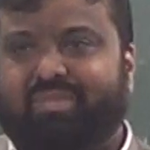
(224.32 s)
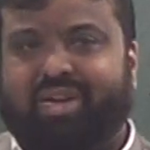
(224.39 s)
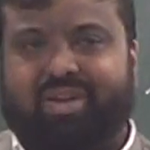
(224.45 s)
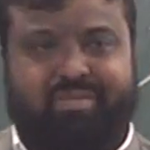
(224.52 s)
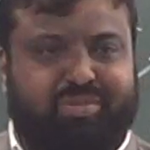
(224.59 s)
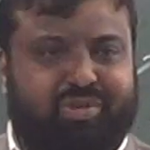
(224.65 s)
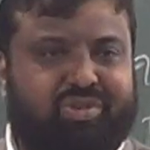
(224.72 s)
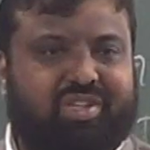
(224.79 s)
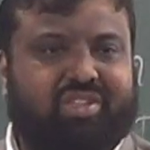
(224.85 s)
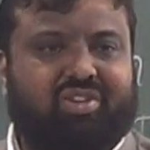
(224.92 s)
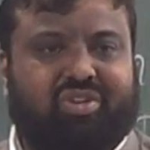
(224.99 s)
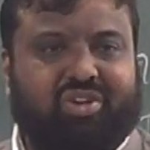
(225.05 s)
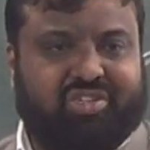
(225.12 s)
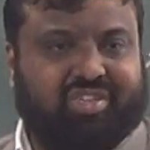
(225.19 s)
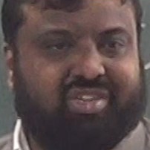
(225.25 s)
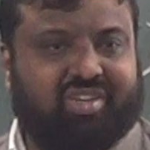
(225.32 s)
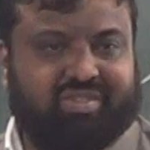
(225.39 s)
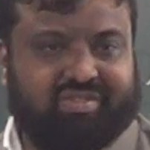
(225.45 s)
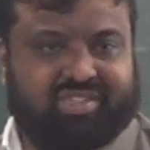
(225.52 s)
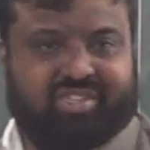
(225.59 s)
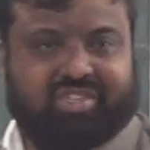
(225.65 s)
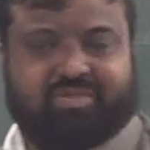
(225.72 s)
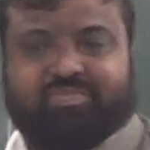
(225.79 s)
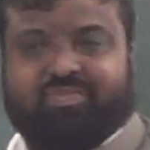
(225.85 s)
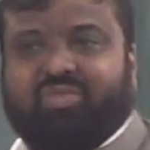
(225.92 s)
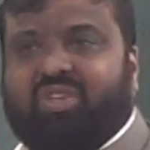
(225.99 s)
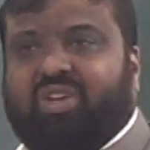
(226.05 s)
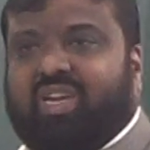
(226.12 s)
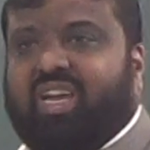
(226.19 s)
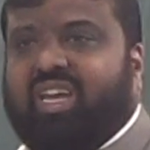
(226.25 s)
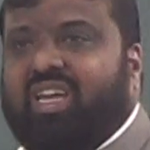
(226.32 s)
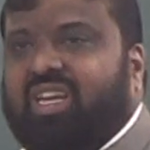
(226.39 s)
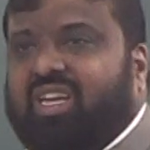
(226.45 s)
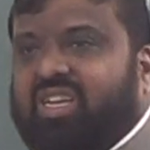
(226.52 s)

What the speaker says: by computing the Gaussian curvature, okay.